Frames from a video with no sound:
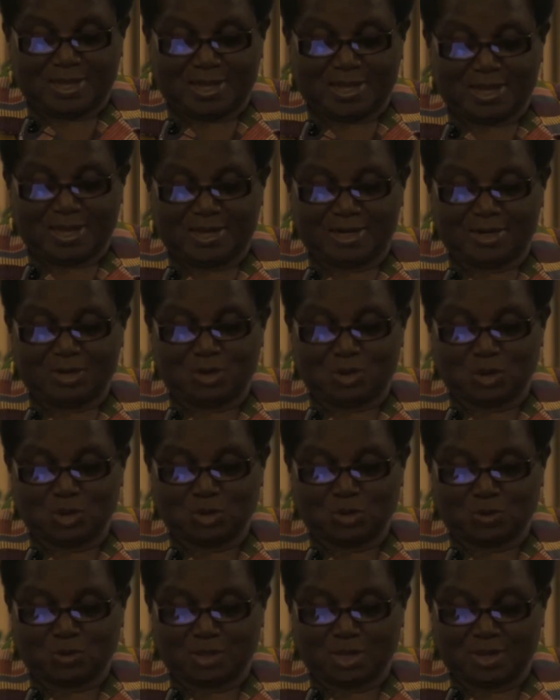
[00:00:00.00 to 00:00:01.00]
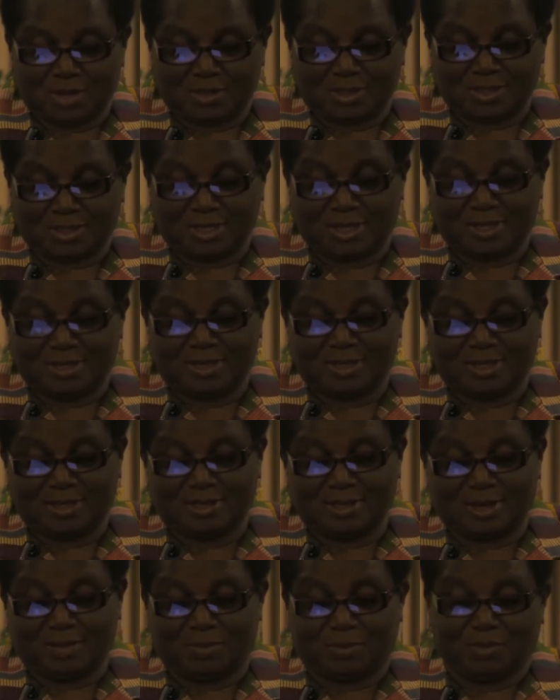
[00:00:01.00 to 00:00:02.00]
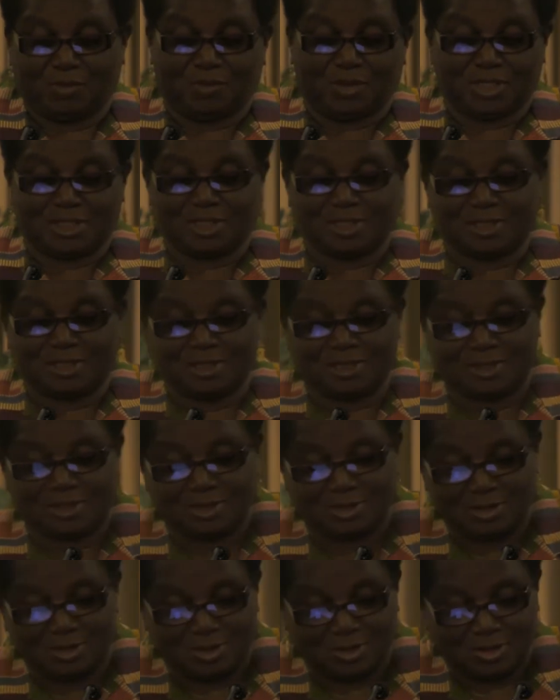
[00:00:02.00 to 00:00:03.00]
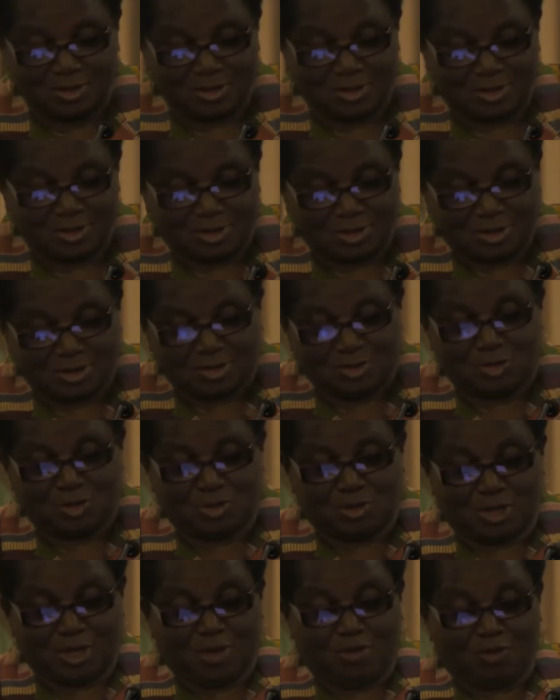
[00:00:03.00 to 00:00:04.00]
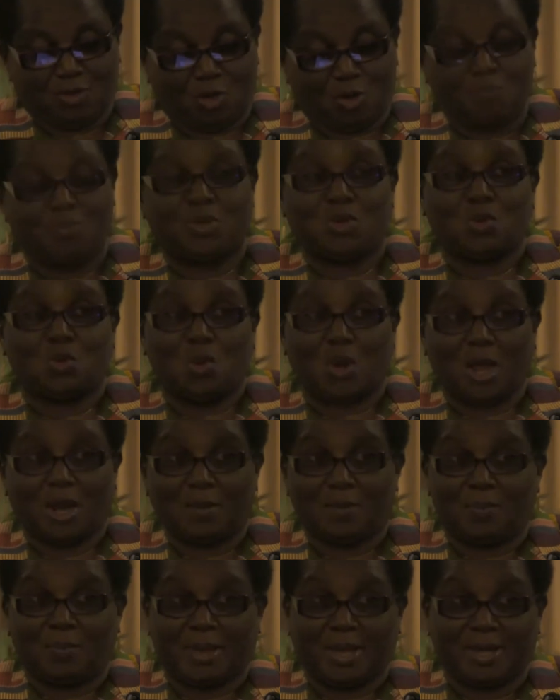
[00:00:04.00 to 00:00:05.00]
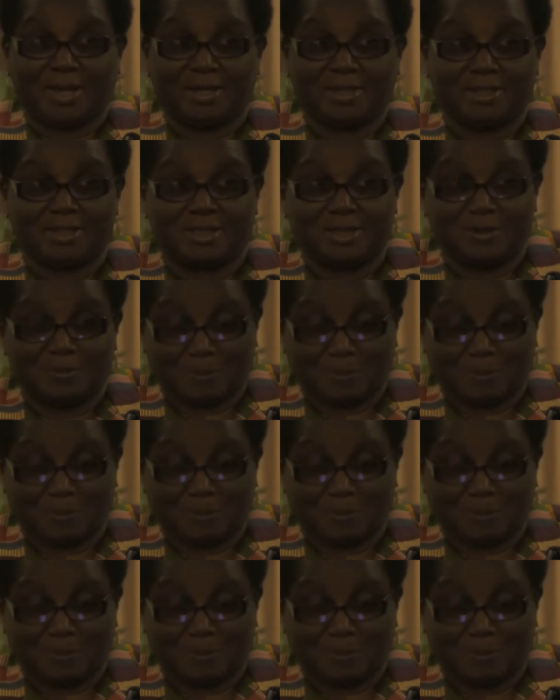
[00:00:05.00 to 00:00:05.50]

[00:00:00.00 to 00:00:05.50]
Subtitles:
And it goes without saying that their professions should therefore be well-paid.